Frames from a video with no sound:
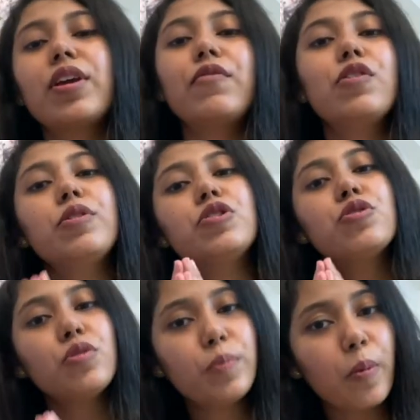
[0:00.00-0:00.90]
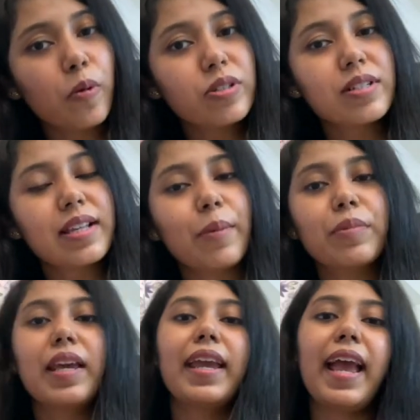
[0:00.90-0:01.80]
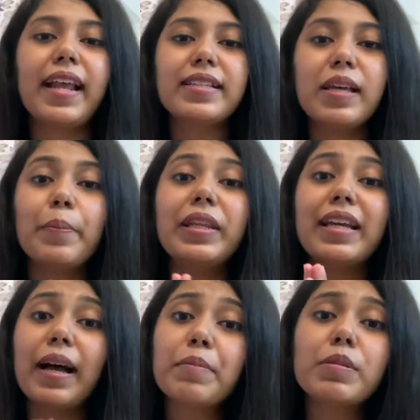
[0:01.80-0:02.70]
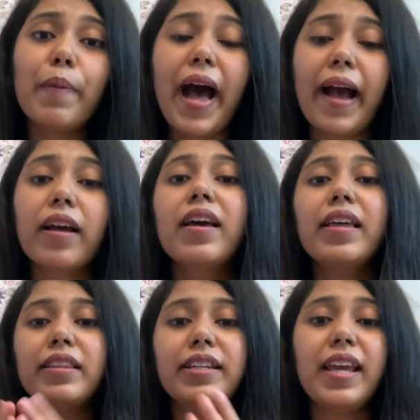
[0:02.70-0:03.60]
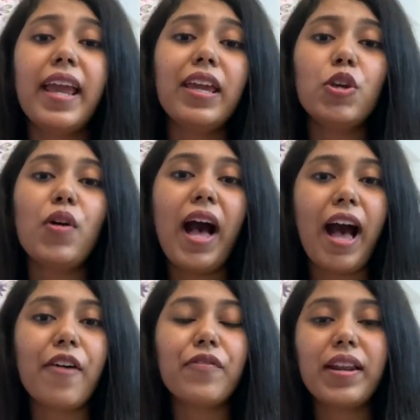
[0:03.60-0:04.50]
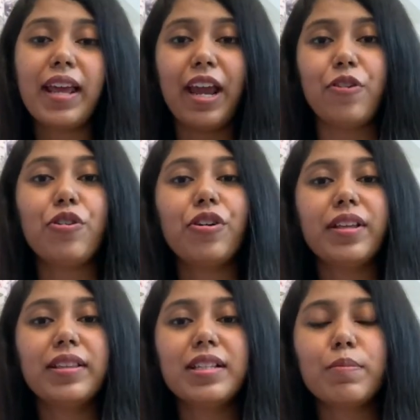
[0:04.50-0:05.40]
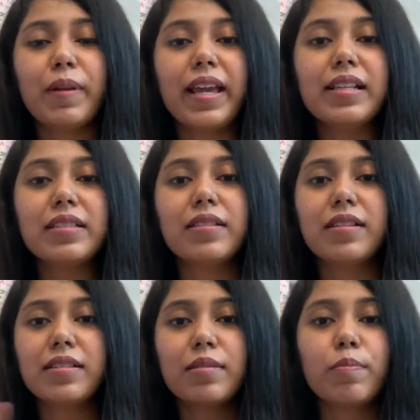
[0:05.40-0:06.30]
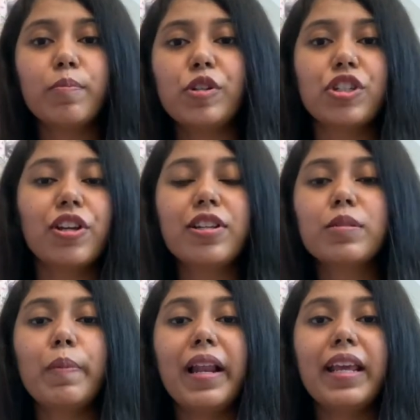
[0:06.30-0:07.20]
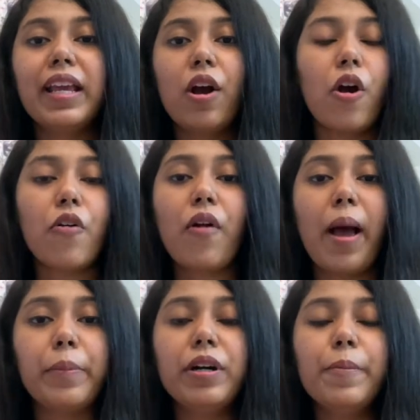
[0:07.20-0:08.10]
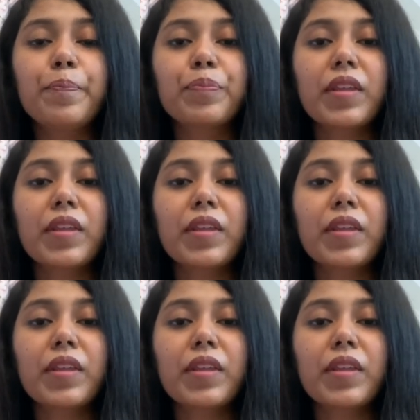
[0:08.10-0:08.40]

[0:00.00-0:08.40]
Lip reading: if you do post something and somebody comes back that, hey, you have an error in this place, this particular spelling or grammar,